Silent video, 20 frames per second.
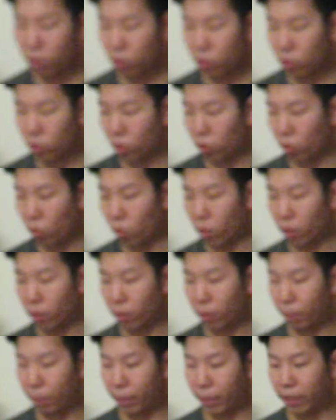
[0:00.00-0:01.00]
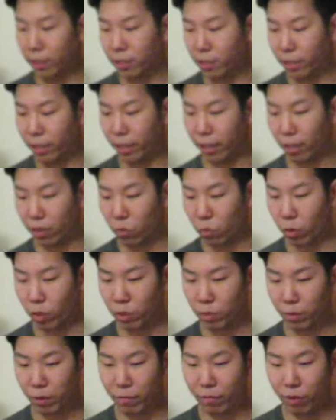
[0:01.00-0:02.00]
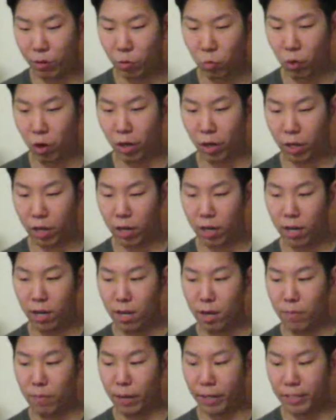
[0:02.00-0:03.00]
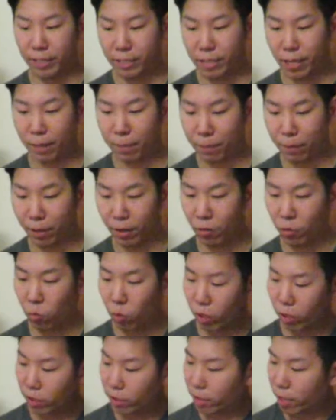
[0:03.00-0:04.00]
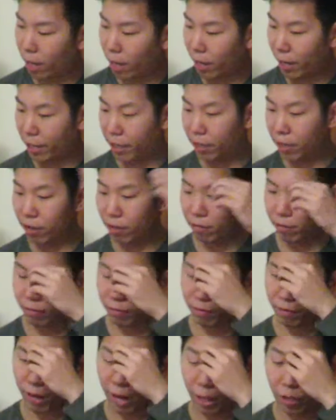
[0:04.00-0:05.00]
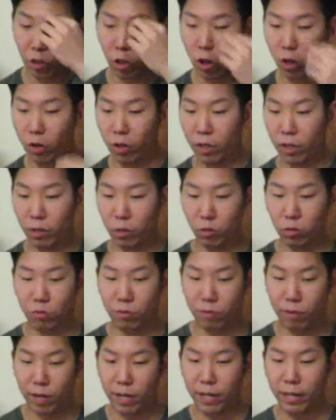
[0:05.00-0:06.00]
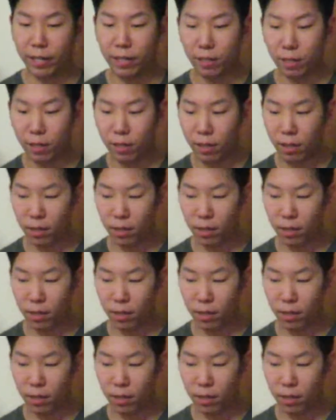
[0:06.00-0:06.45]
So one of the biggest thing was my footwork. My stepping was I thought it was fine,